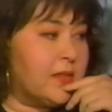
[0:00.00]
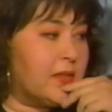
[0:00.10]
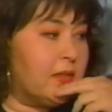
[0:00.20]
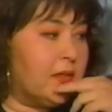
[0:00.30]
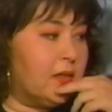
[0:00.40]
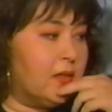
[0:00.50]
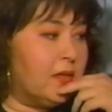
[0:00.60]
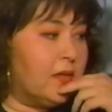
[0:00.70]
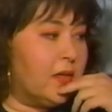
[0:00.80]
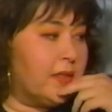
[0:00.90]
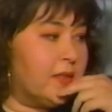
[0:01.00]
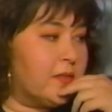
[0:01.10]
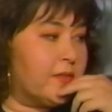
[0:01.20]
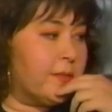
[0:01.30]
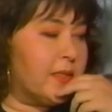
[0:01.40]
so I did this
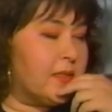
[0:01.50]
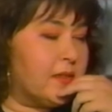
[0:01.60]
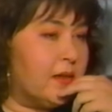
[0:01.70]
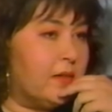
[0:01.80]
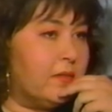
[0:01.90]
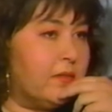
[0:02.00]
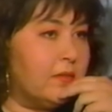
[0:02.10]
for myself.